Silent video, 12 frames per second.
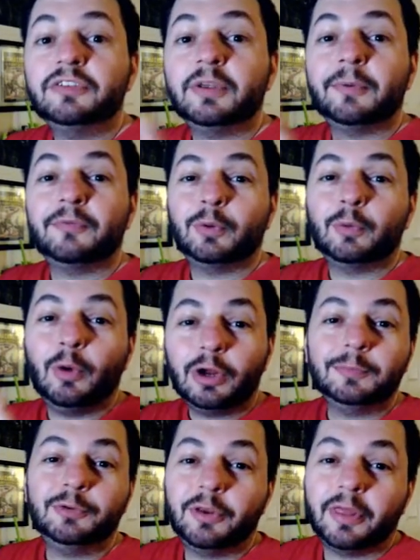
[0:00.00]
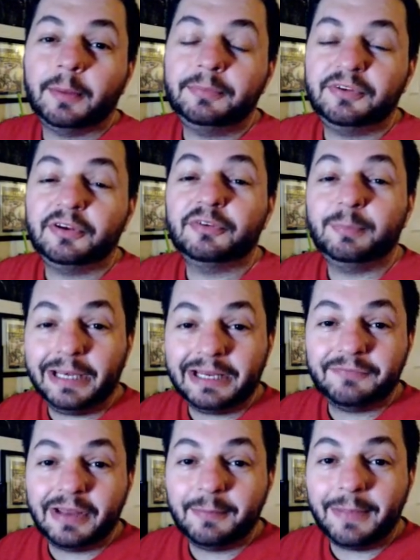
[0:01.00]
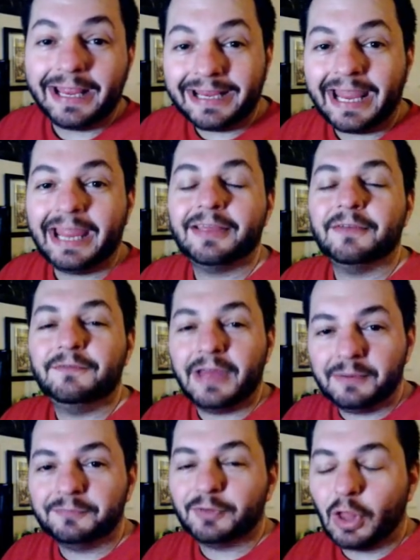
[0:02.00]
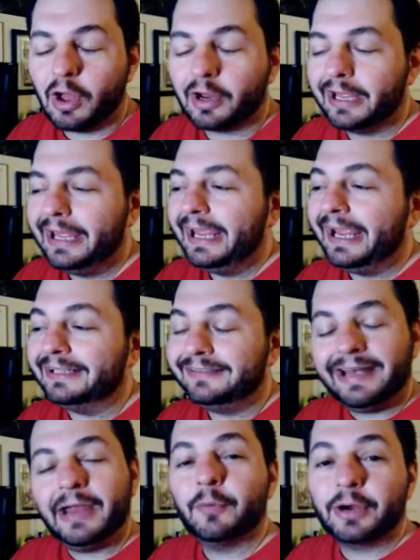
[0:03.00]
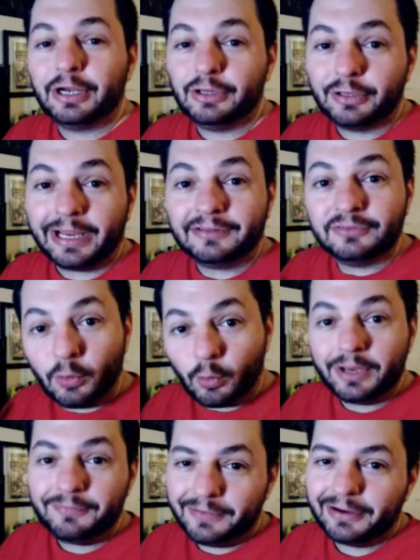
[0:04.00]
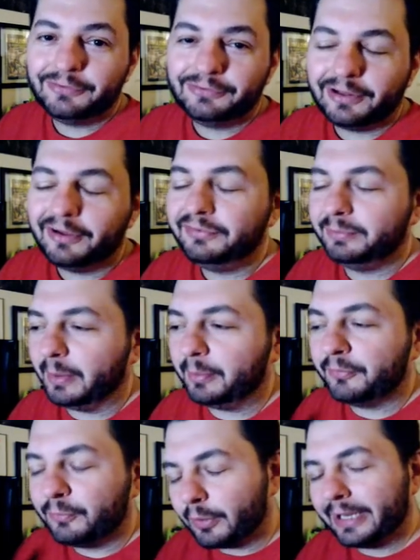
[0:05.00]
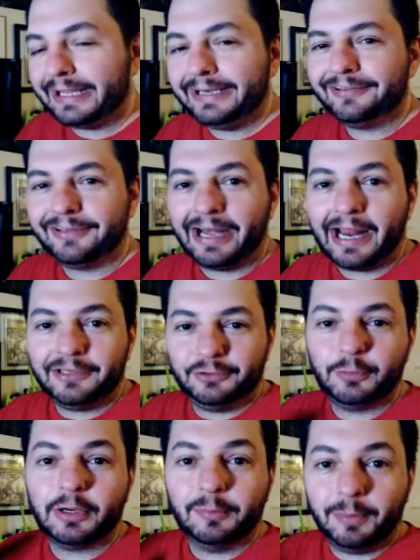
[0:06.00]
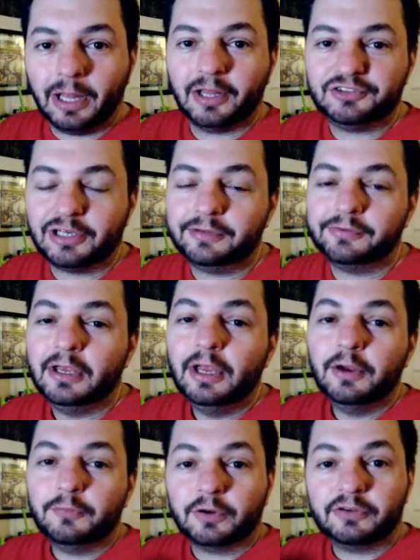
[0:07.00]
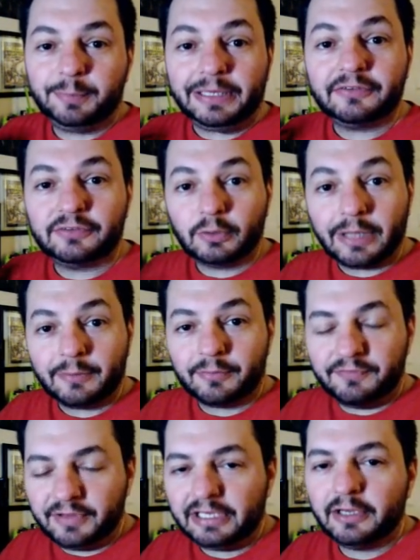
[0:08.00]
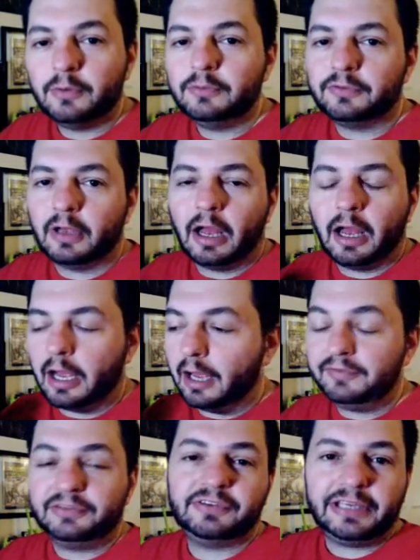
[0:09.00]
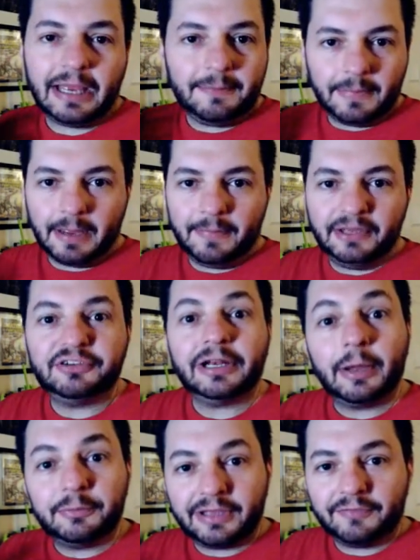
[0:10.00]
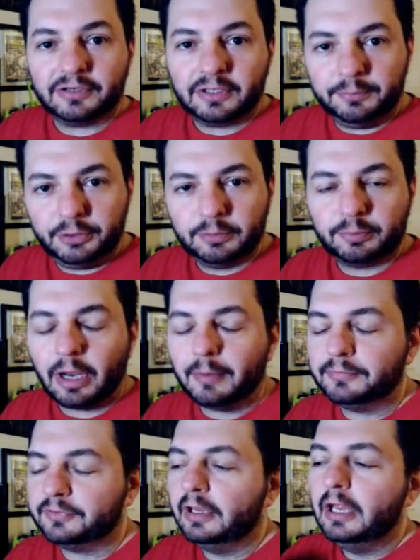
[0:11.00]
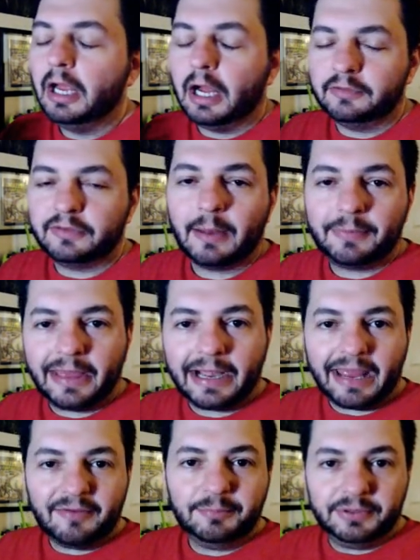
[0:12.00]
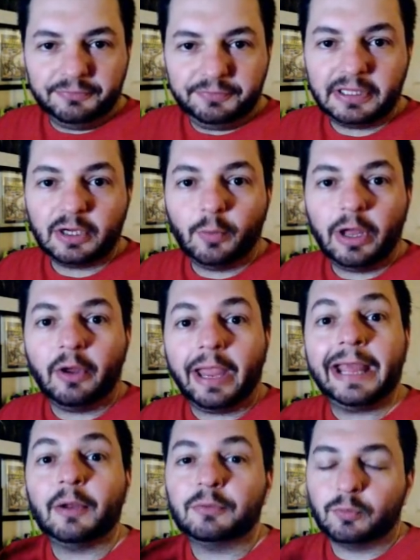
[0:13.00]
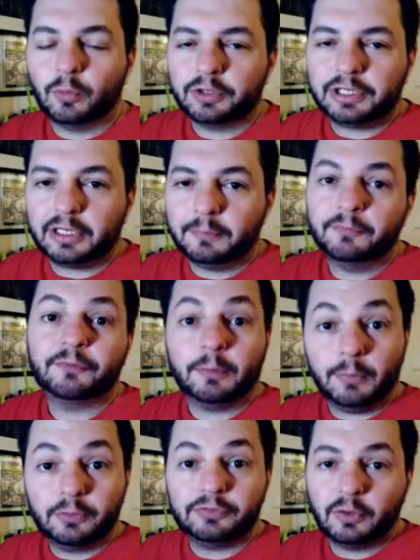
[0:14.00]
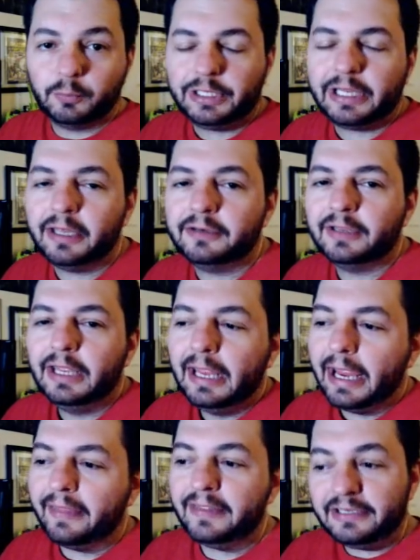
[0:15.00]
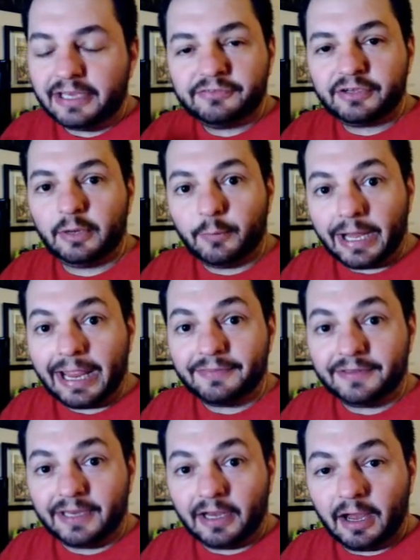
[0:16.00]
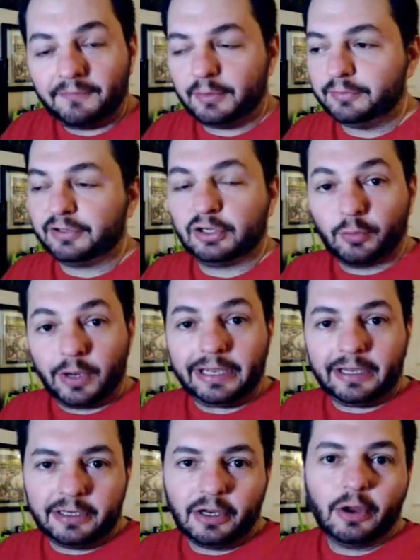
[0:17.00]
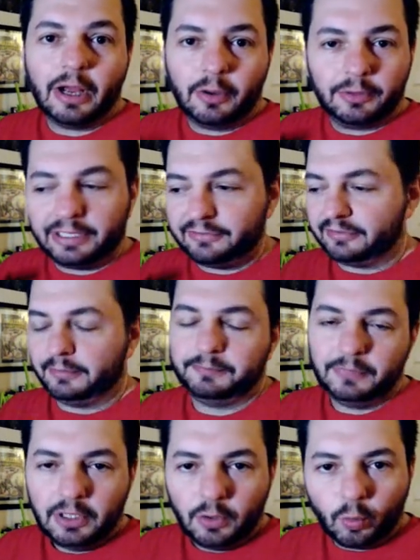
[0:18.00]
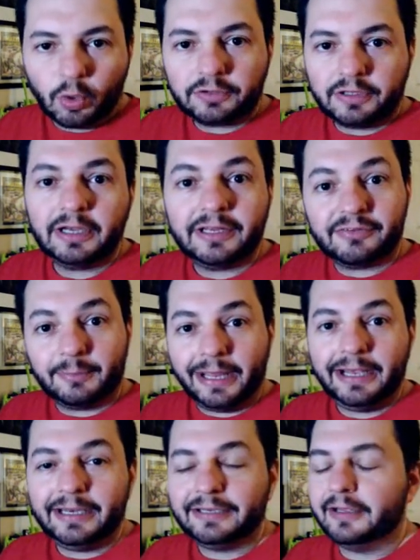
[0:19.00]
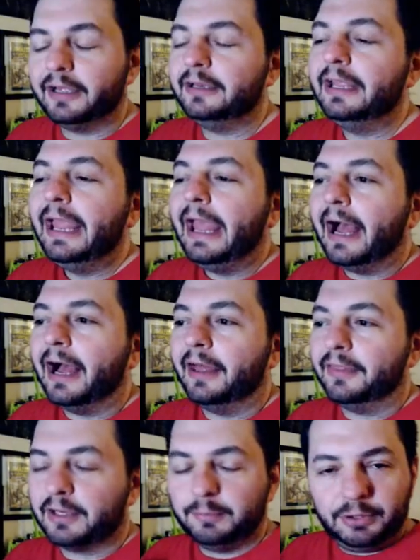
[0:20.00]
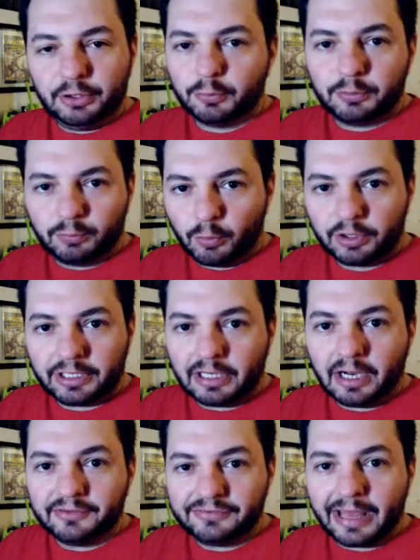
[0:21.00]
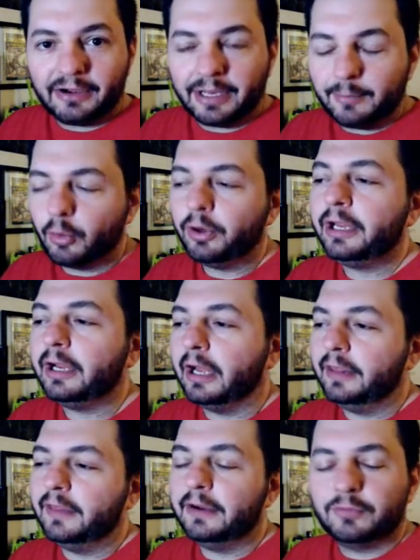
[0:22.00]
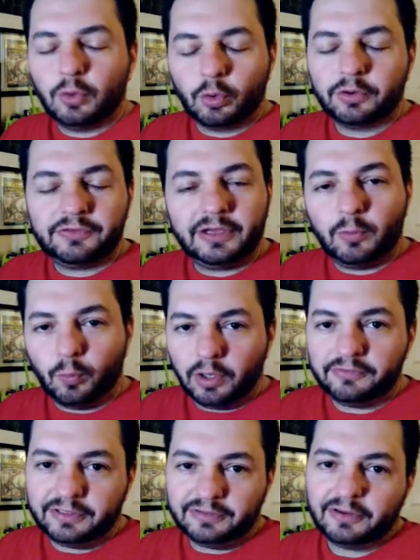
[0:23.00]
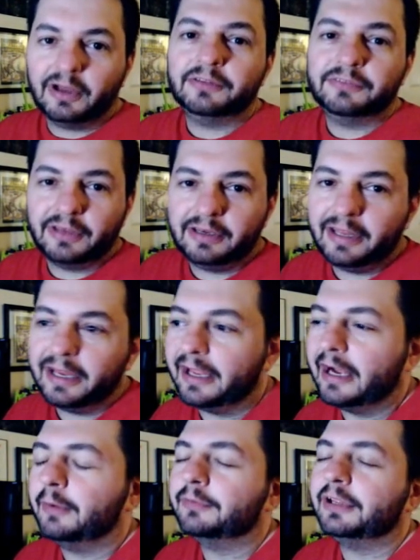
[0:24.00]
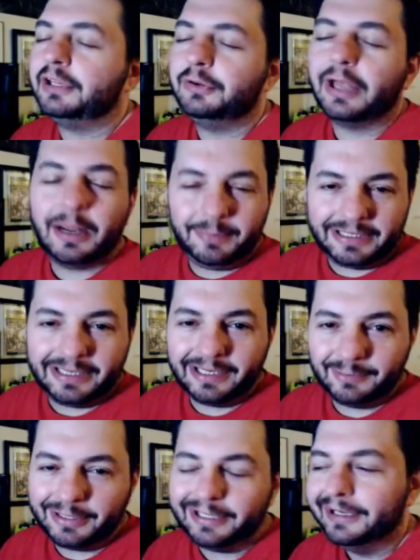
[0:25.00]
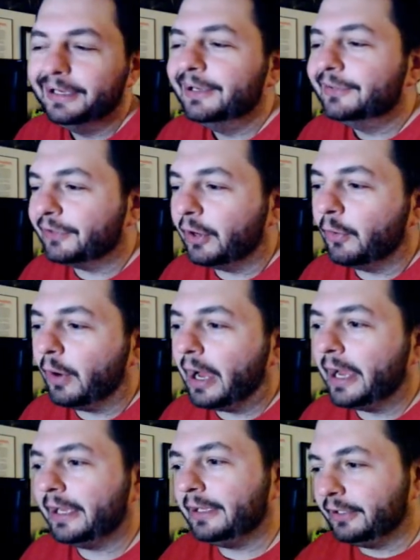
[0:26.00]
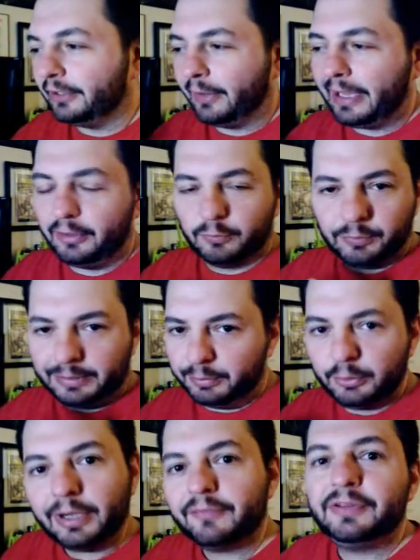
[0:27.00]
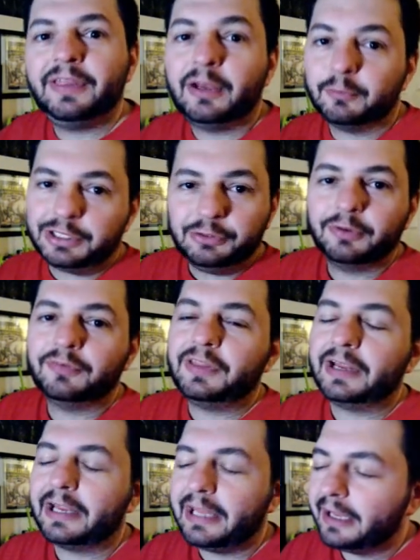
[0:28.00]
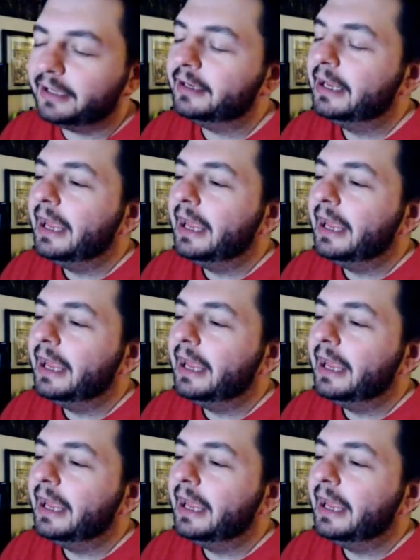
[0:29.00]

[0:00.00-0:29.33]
up everyone, welcome to another episode of Spitting Venom, aka the Venom Vlog, and today we're going to look at Toy Fair stuff, but before I get into that, I do want to apologize for us being so late with videos. Uh, obviously, I, I, mentioned I was having computer problems, on top of that, I haven't been feeling well, and I was working for most of the weekend, and then yesterday when I had the day off, I was like, great, you know, I'll get some work done, get some editing done. Uh, the computer was working on Saturday morning, and then of course it wasn't on Sunday. And I was like, you got to be kidding me. So I, you know, had to reboot everything, redo everything again.